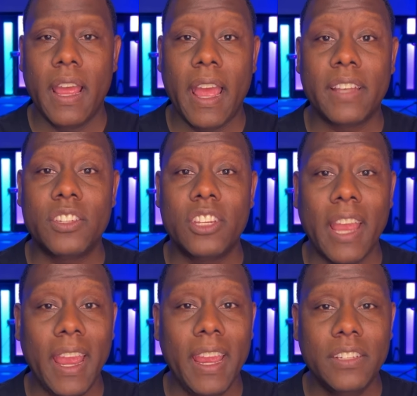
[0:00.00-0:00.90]
had
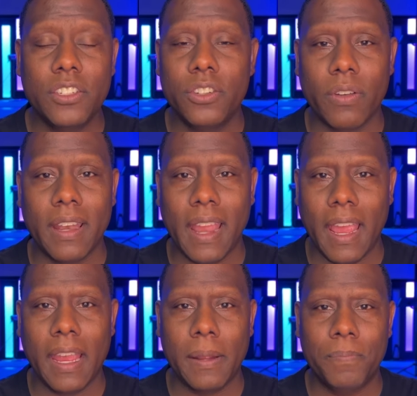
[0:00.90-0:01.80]
changed your
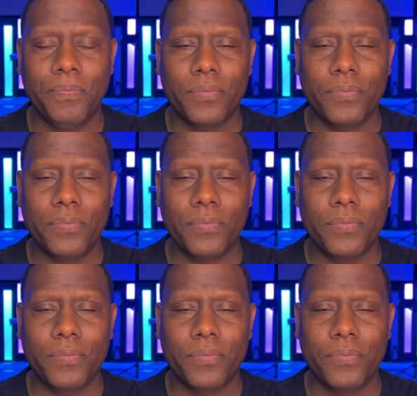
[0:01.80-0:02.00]
name,